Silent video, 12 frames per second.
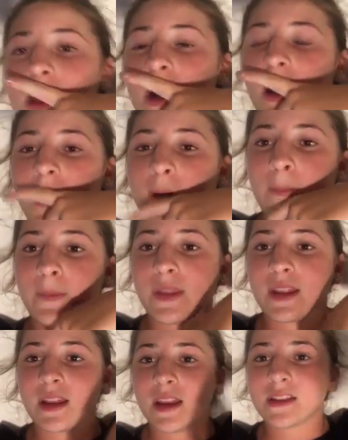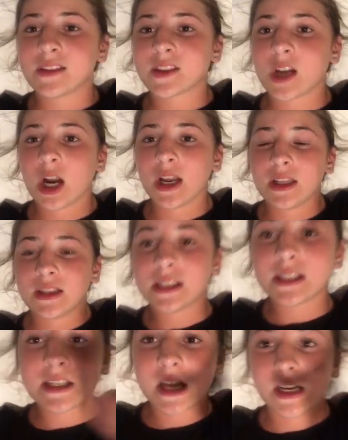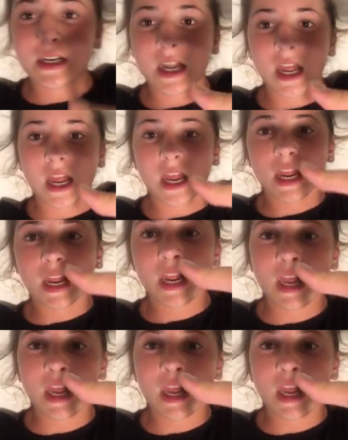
It's starting this Sunday,